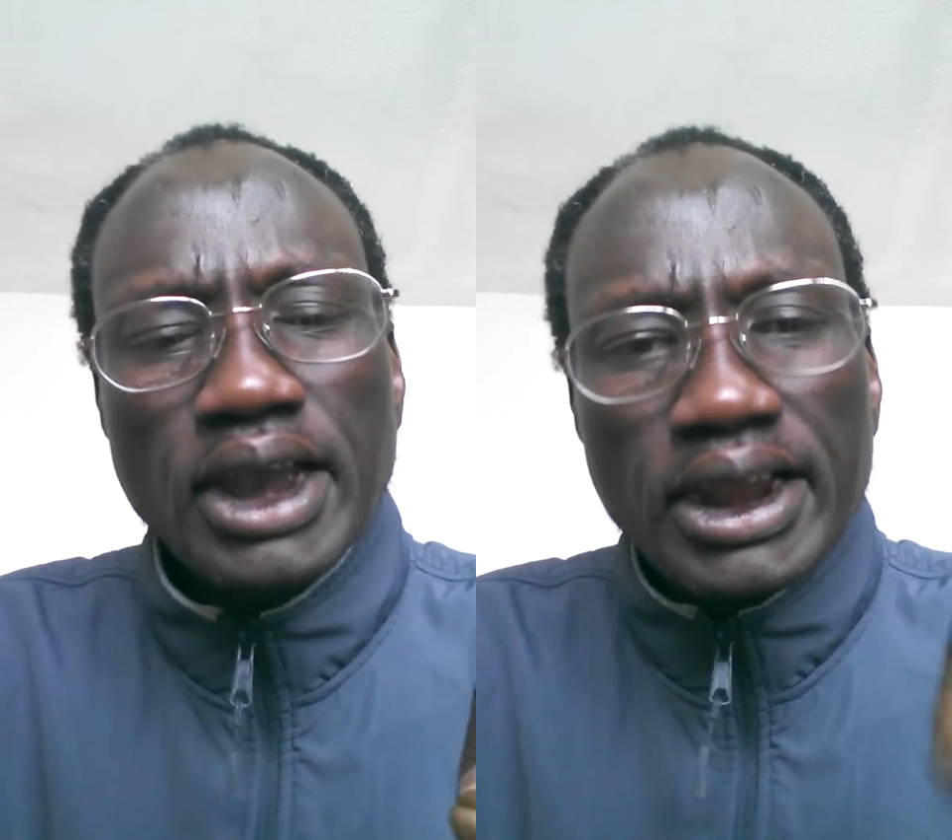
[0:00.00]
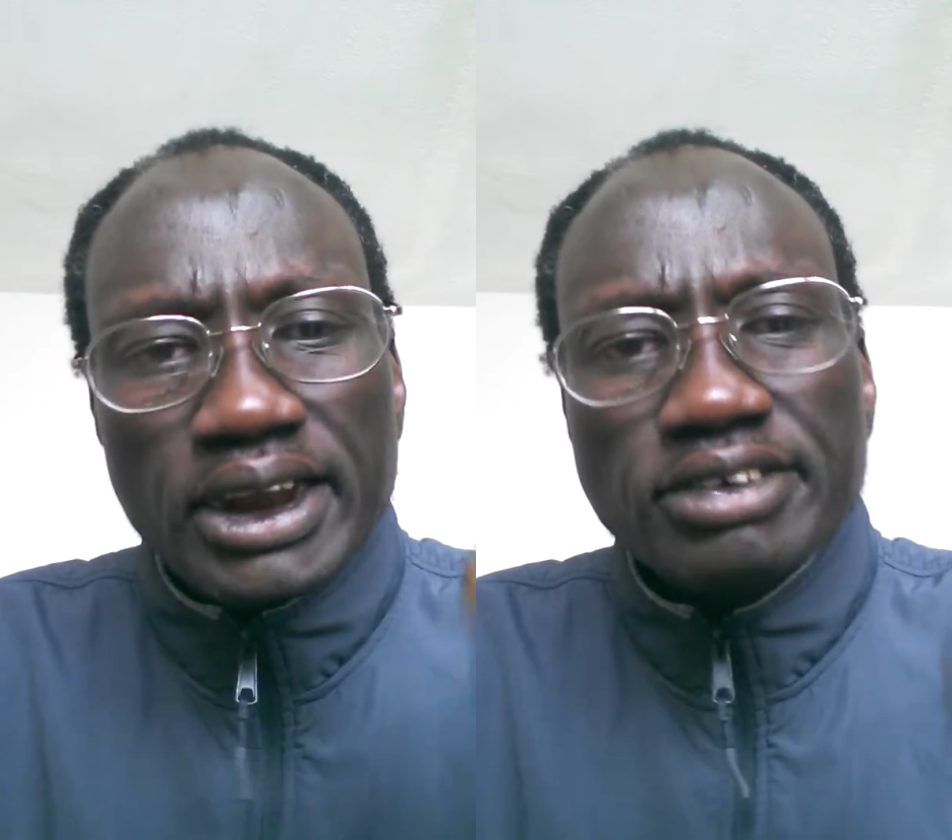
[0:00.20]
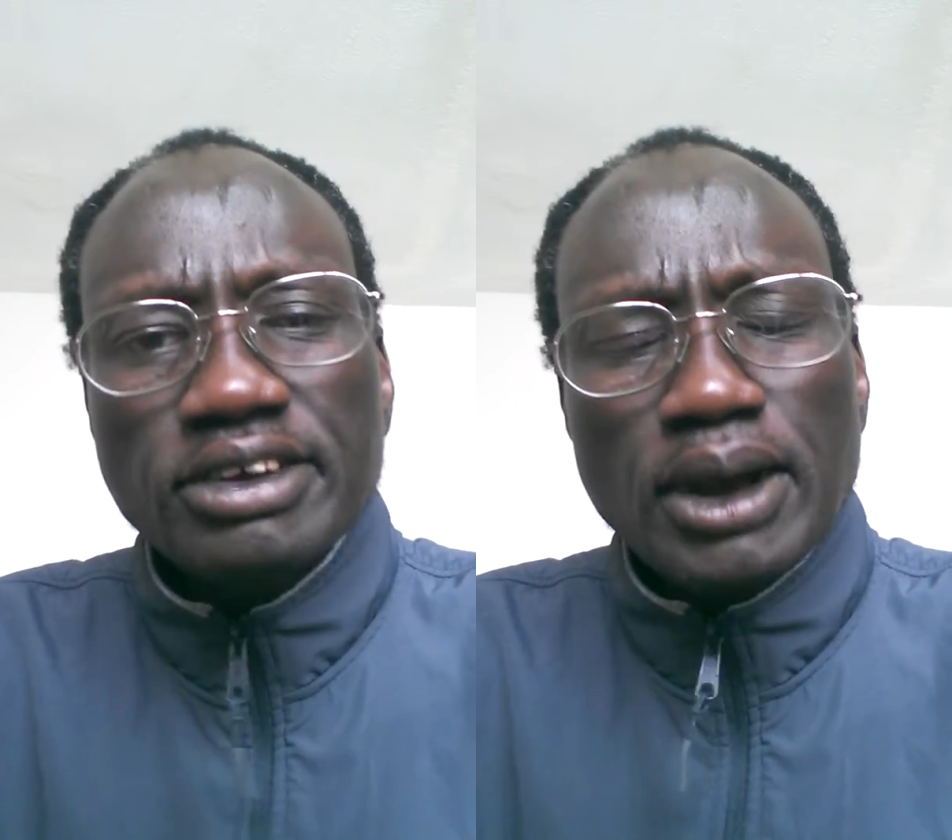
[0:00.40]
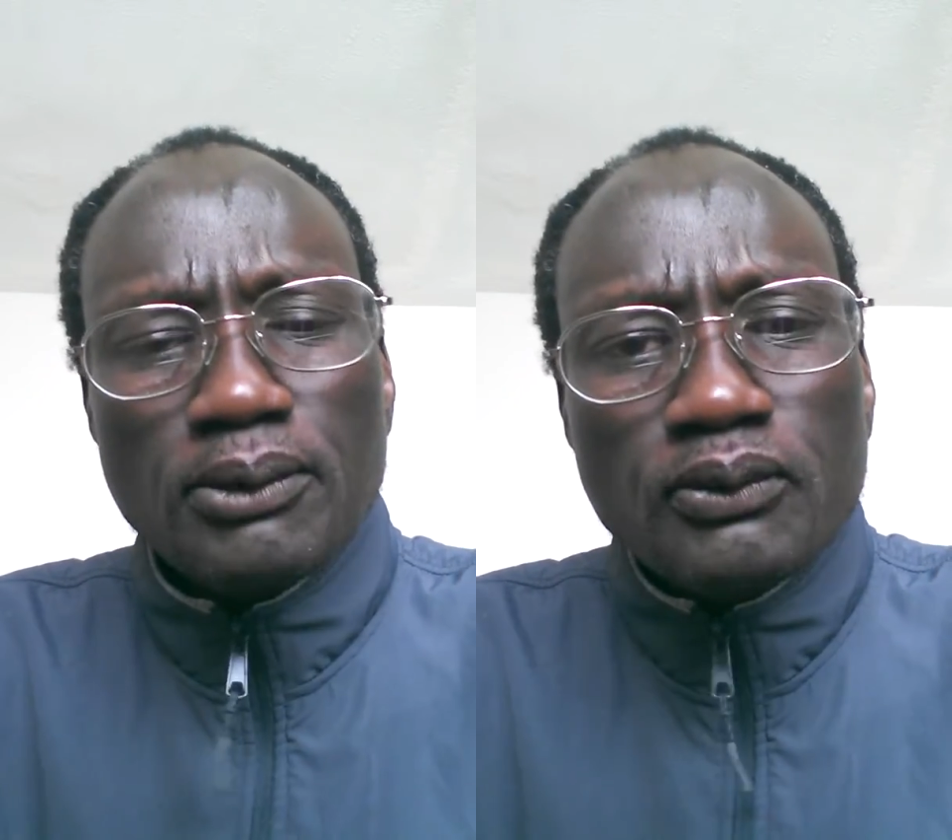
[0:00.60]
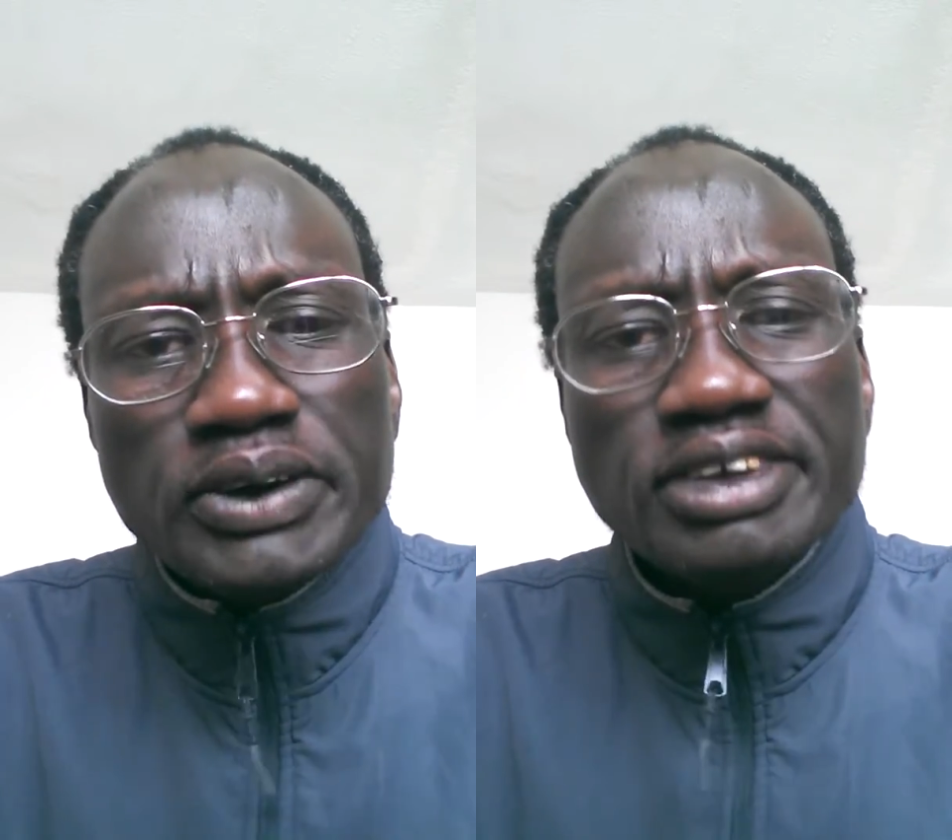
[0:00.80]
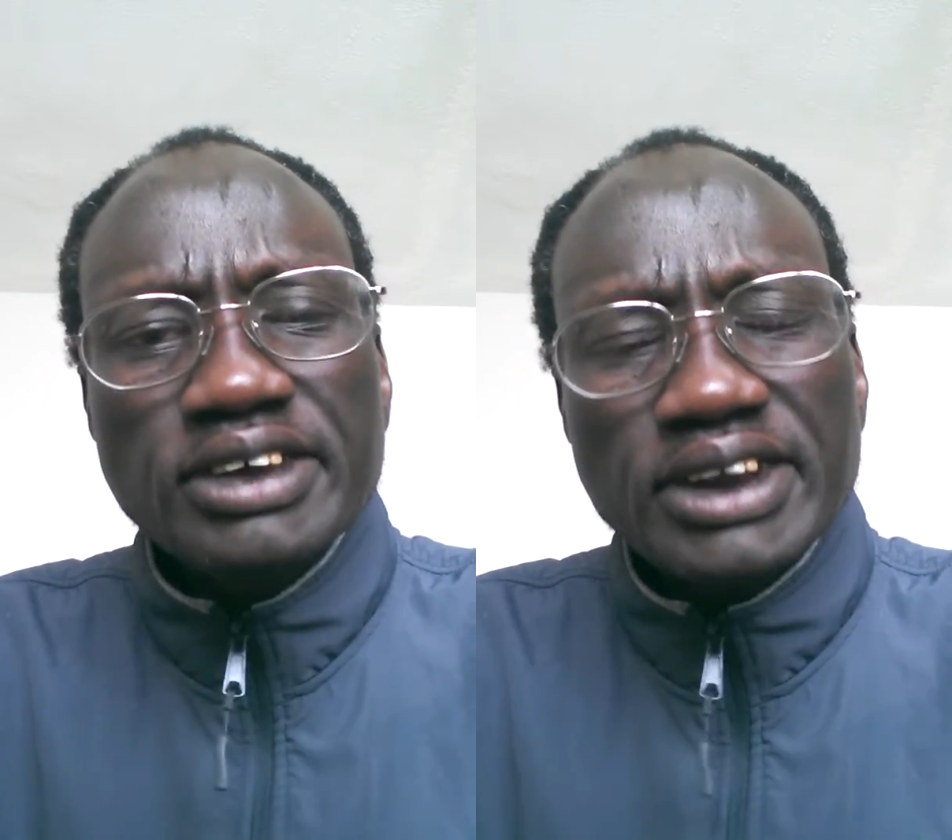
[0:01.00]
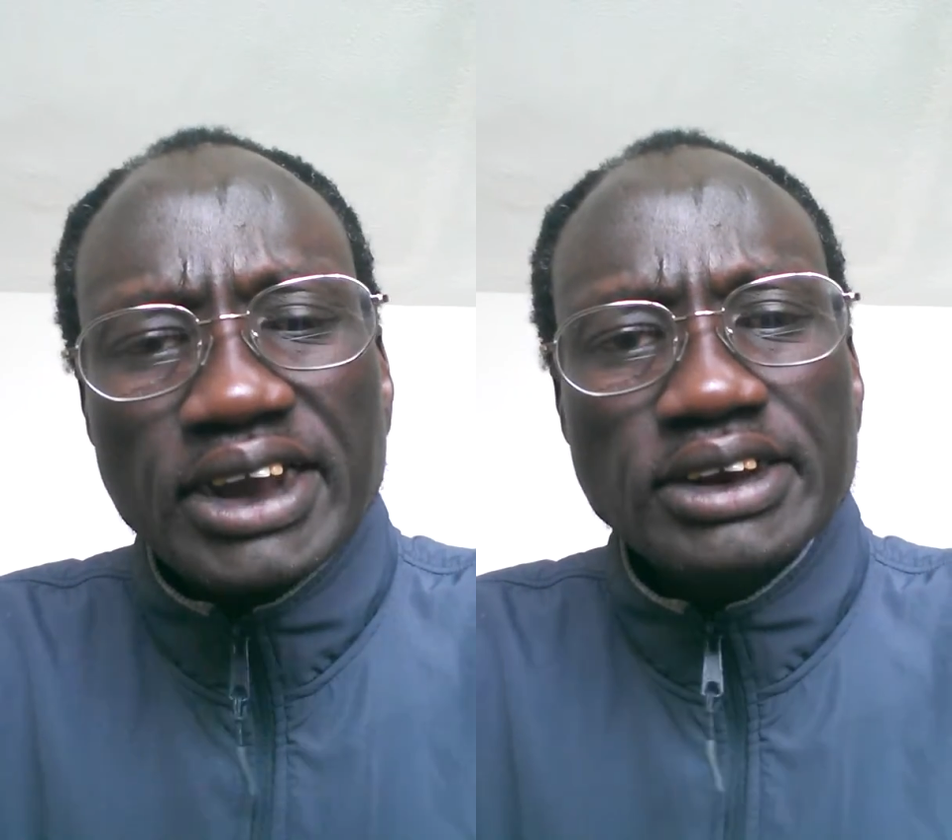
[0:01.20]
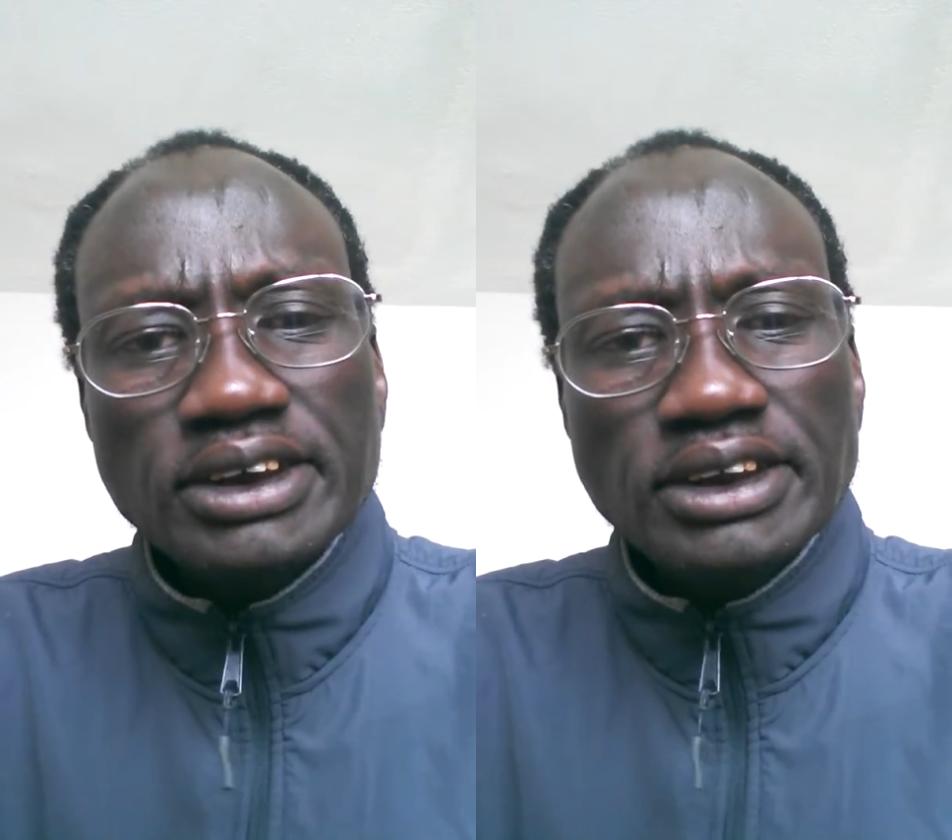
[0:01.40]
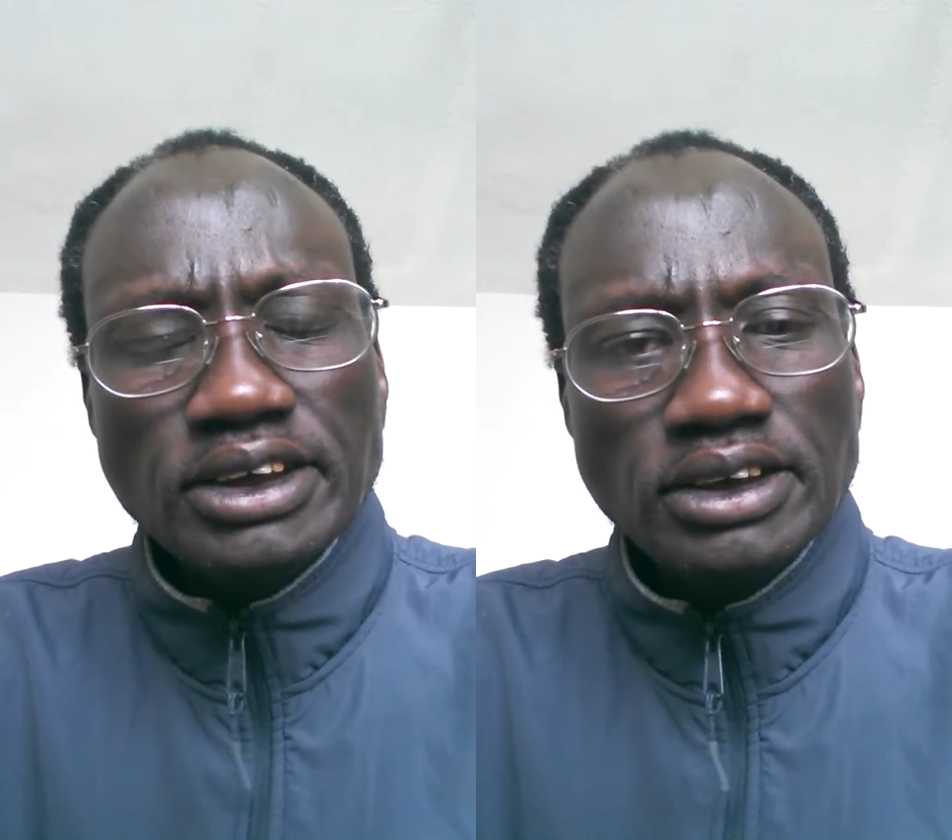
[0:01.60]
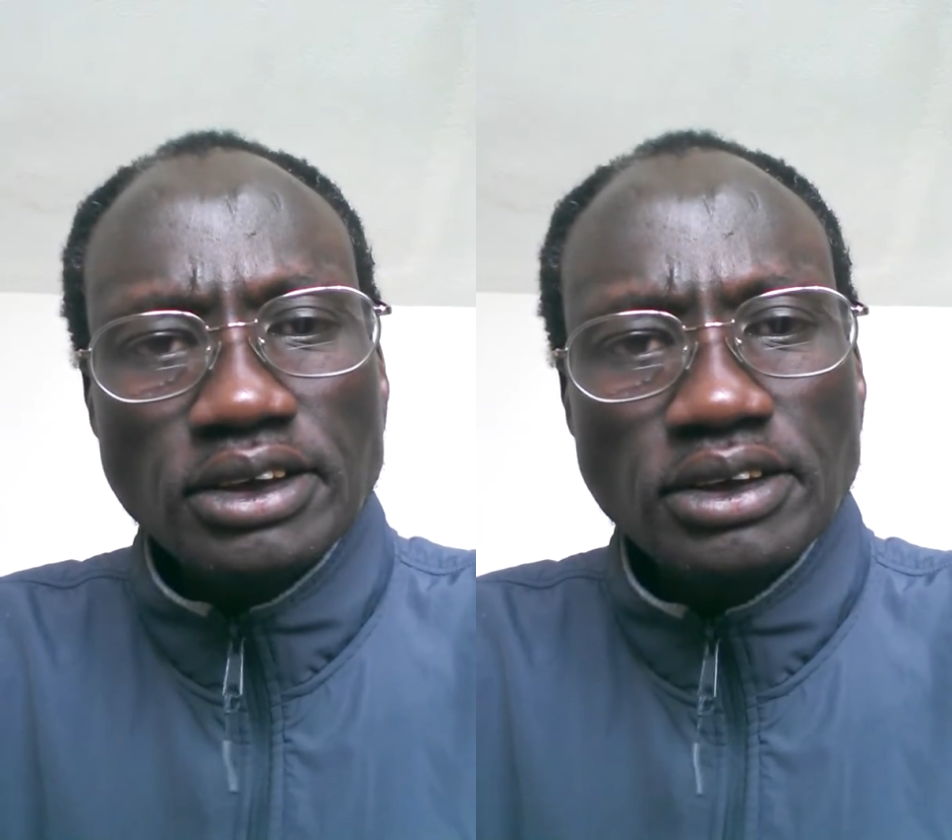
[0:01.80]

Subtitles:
Let's come with reality.